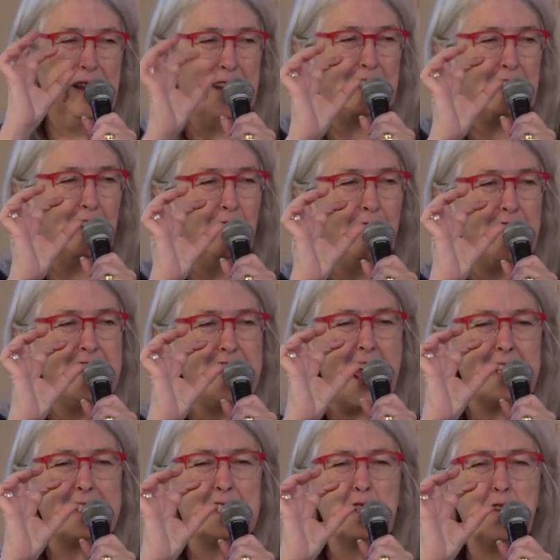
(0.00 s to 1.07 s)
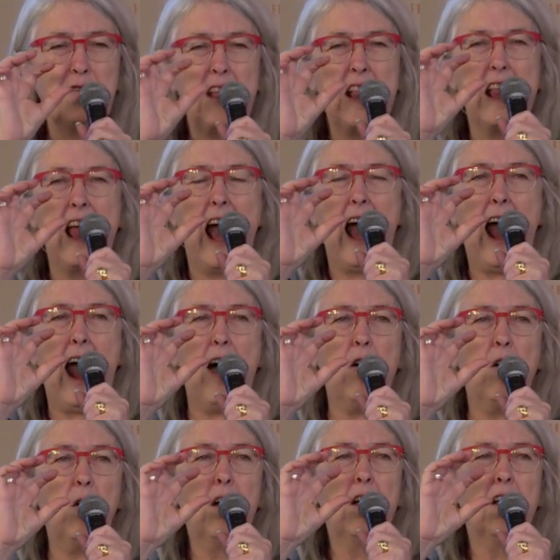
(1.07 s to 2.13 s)
little vignettes of
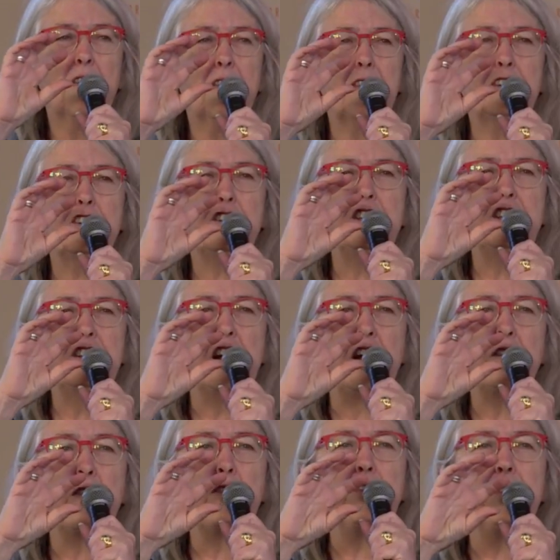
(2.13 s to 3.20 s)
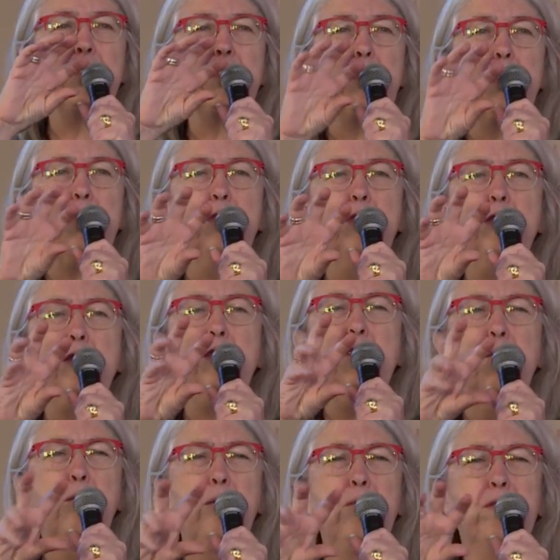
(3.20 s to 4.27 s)
how, you know,
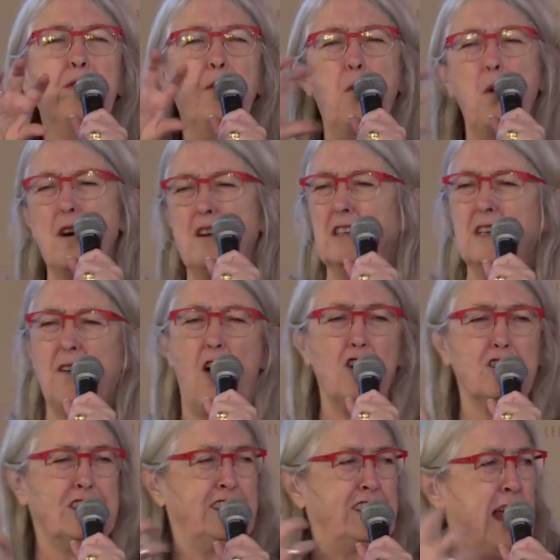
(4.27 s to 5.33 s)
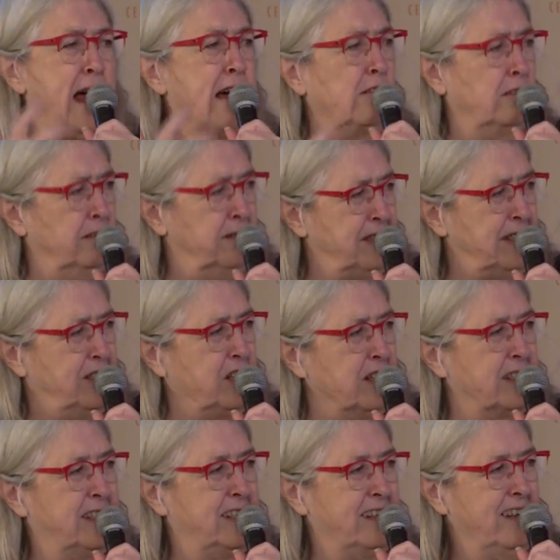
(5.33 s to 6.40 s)
the, the world ourselves
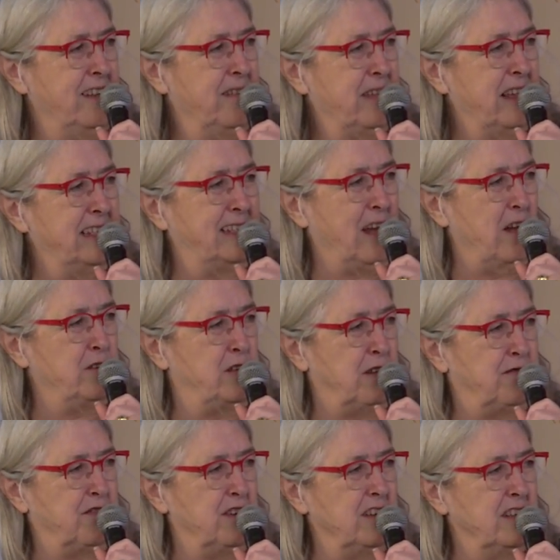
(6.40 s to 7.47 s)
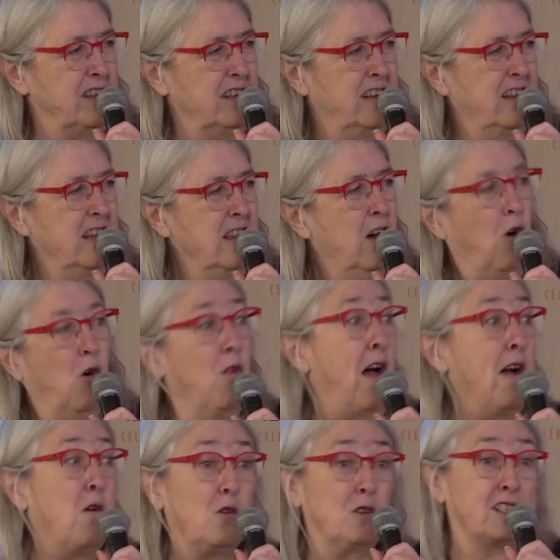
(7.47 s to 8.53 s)
just is so different.
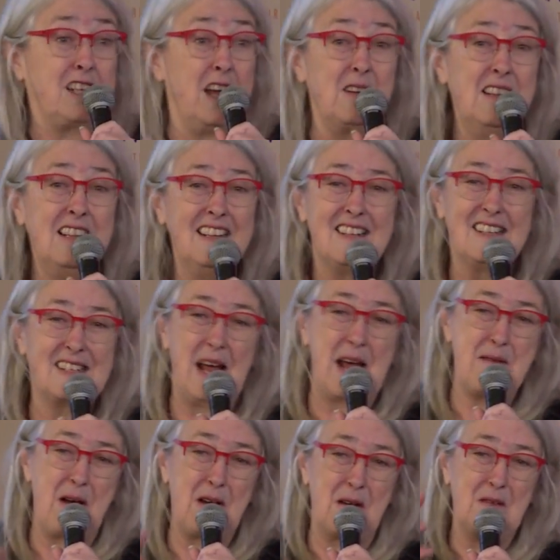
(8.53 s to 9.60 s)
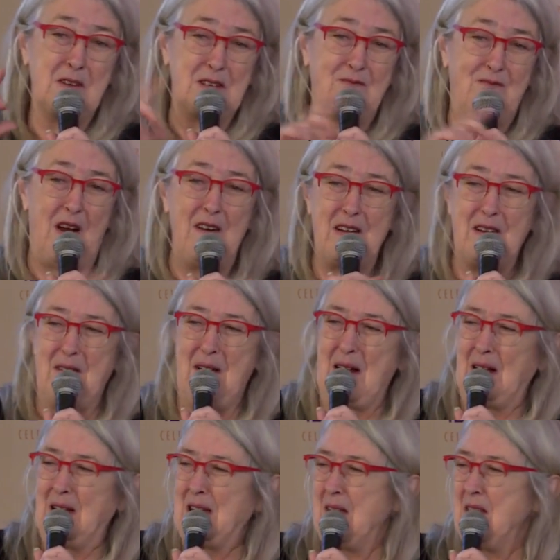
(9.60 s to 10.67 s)
Although also the same, I'll just very
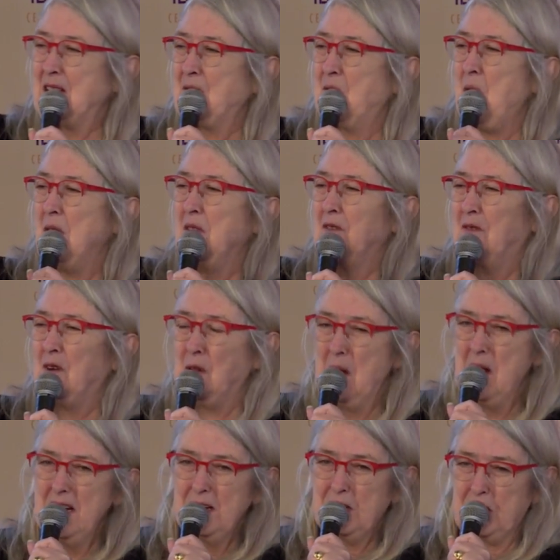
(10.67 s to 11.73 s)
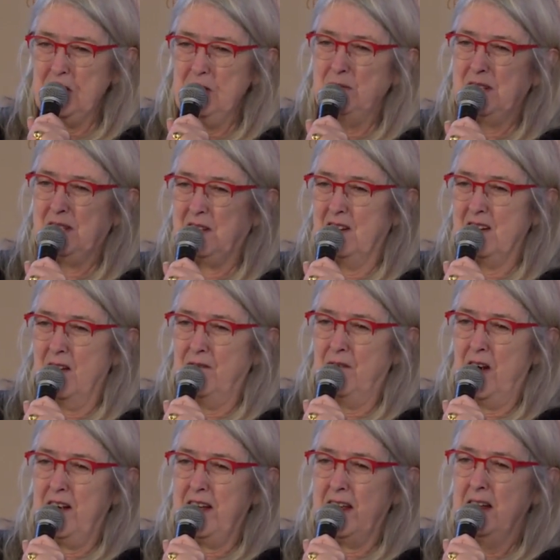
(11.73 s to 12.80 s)
quickly done. There's a wonderful tombstone I'm
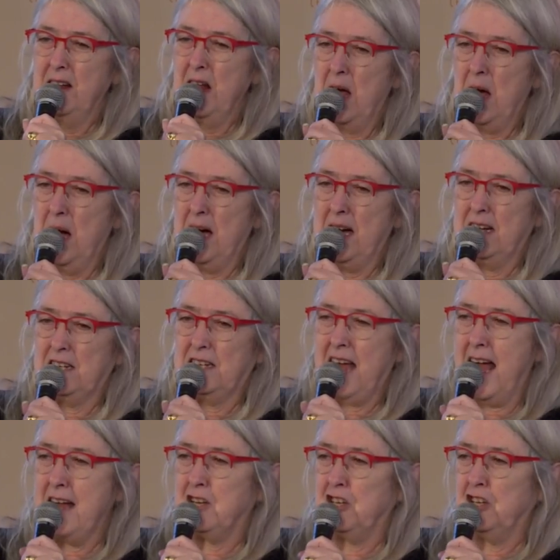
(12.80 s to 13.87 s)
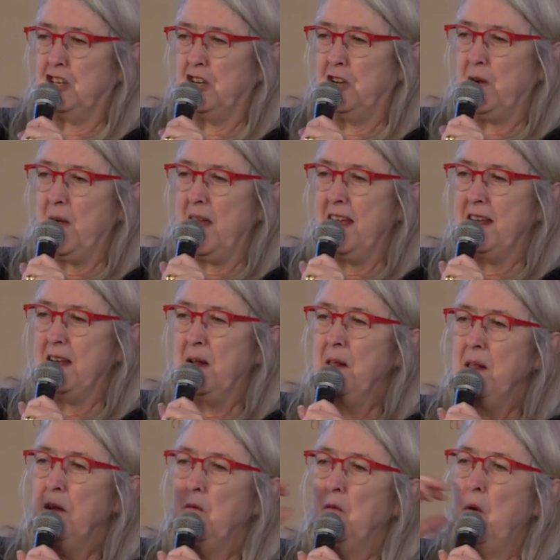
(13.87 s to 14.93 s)
very uh, attached to in,
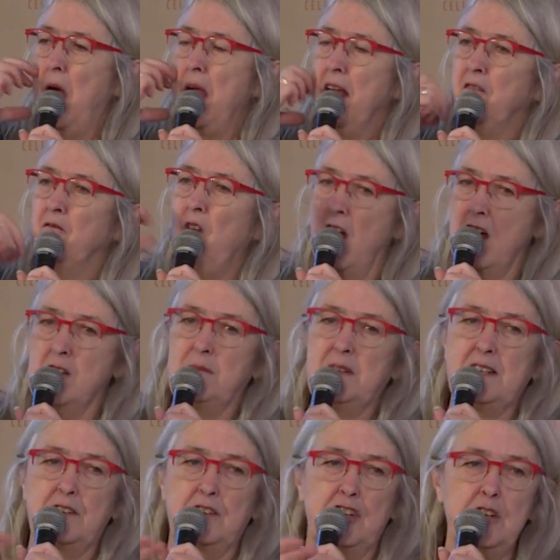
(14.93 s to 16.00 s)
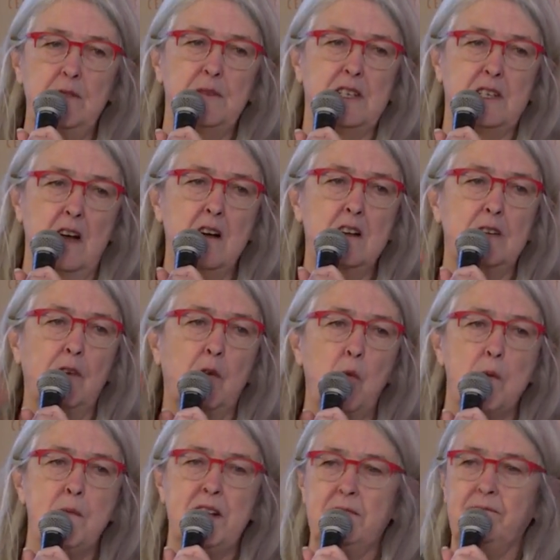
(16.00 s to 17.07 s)
in Rome. It's a tombstone of a
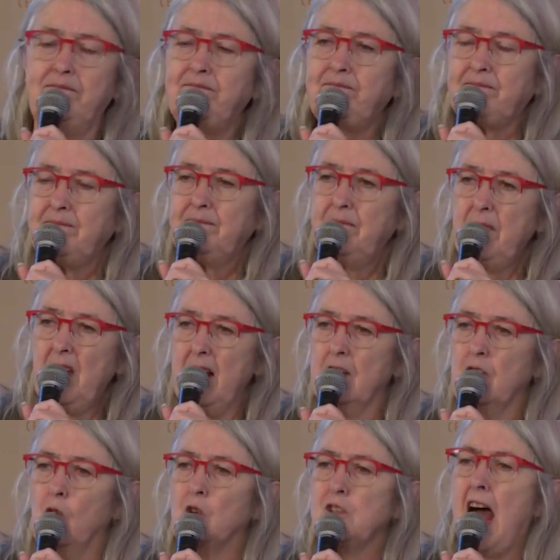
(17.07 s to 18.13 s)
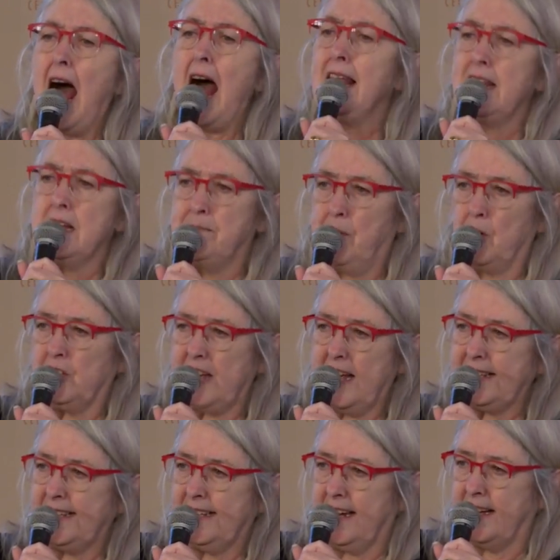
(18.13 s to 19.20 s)
woman called Alia
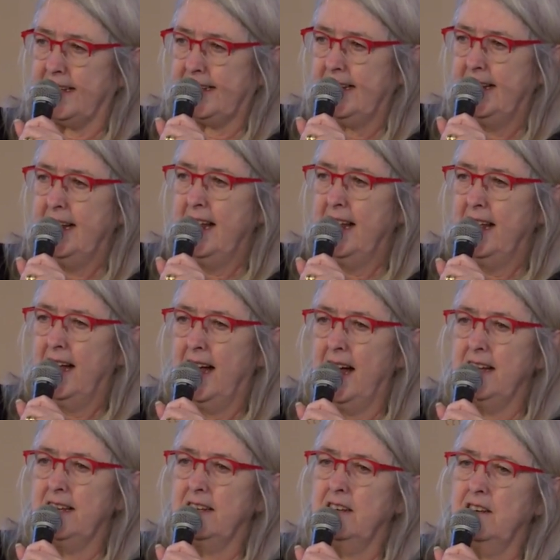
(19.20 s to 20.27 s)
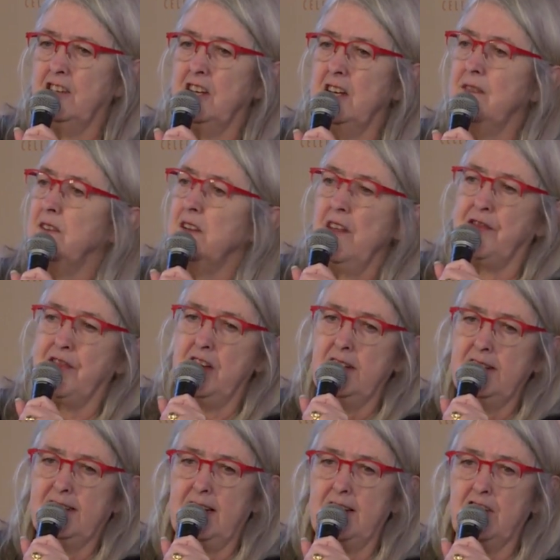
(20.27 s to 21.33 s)
Potestas. And she lived in the
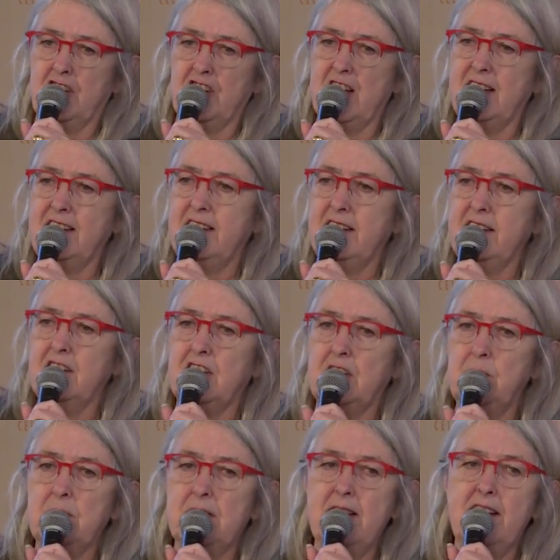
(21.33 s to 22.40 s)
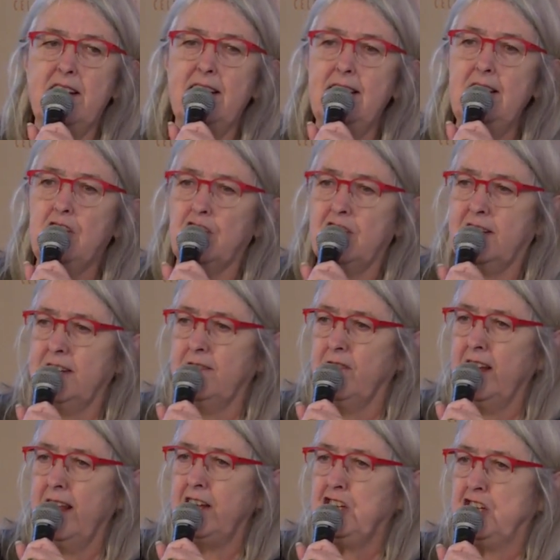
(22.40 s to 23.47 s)
third century A D, and she was in an interesting
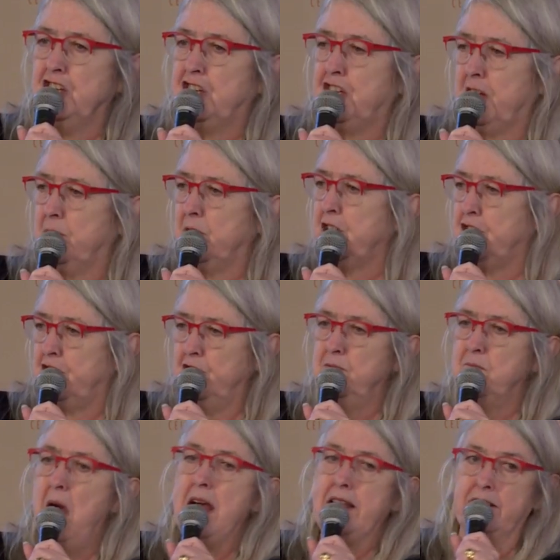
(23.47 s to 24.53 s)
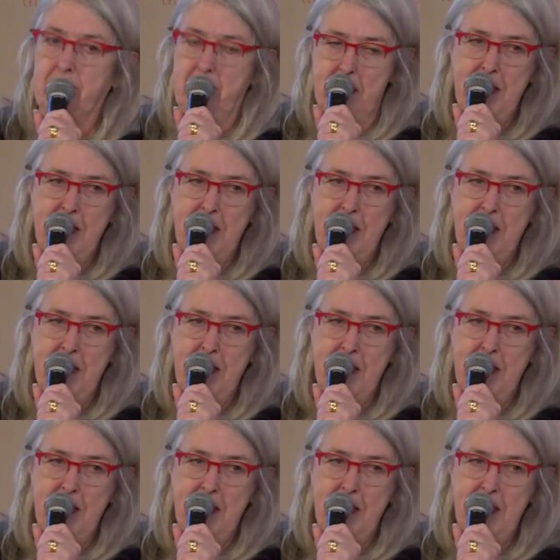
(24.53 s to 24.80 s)
relationship with two men.